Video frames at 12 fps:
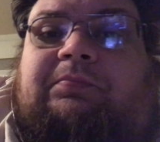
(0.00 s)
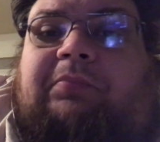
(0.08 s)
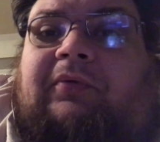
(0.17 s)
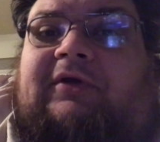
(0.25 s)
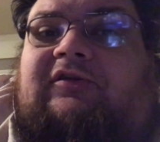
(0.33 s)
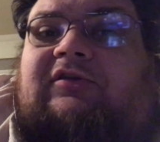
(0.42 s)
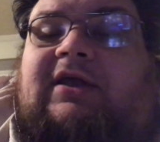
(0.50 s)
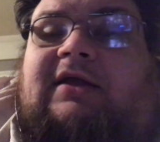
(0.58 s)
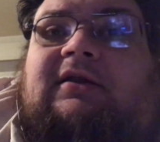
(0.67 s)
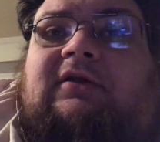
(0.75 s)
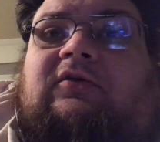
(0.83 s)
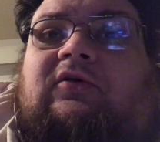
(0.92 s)

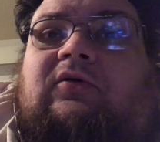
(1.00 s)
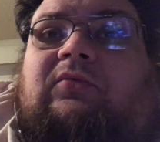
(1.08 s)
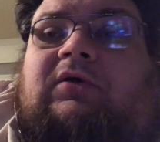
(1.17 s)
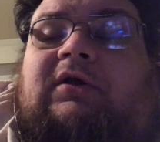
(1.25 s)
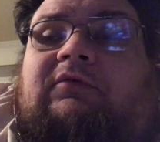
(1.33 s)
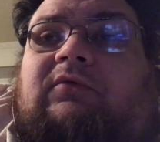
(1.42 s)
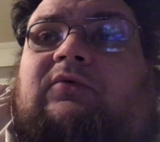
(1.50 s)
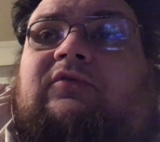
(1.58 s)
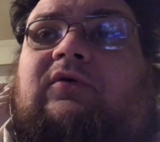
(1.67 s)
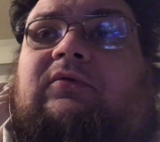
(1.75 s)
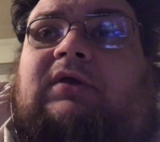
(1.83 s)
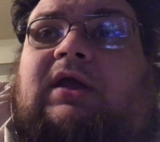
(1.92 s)
presetting or whatever was
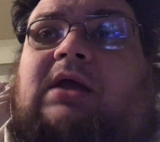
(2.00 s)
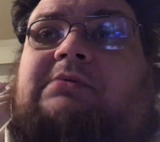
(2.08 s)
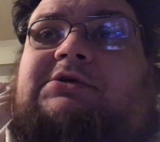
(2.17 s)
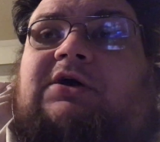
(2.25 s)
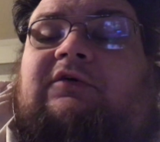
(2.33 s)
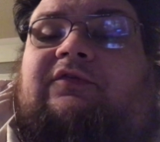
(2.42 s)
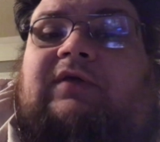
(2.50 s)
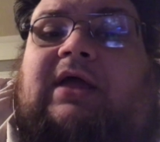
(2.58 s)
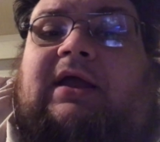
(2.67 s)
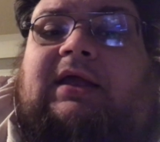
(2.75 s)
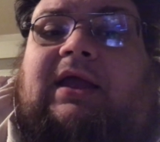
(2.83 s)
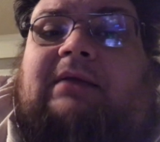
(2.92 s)
on the Game Shark for
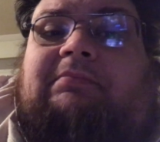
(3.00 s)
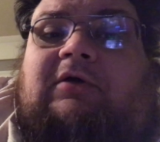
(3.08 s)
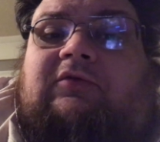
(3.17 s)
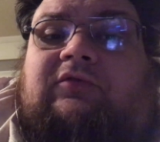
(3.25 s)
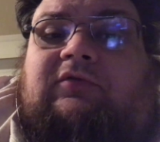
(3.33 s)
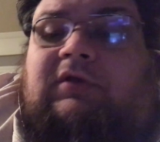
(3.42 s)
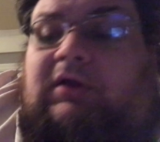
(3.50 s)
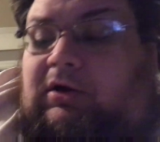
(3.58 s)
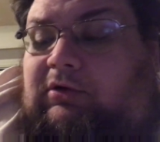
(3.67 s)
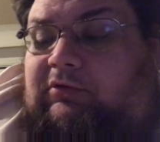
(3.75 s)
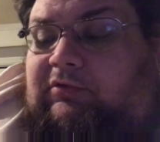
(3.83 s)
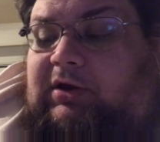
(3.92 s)
that game, those are the
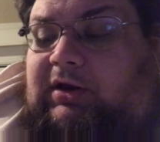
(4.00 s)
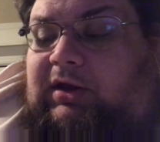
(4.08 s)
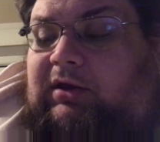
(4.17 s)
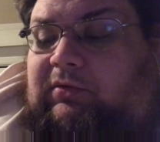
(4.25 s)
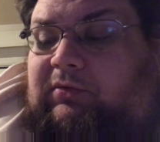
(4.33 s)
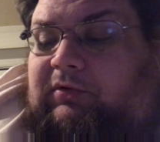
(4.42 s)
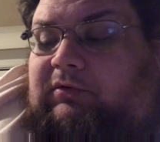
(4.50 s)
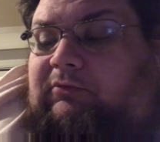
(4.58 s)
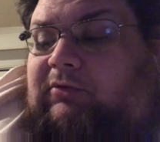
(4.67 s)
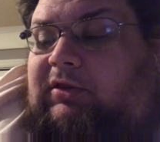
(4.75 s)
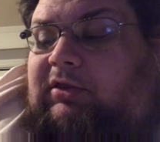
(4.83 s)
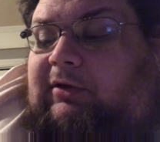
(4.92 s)
codes that were
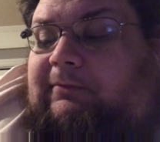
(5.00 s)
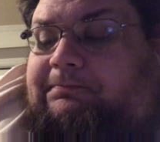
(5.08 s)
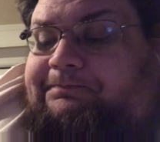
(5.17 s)
with it.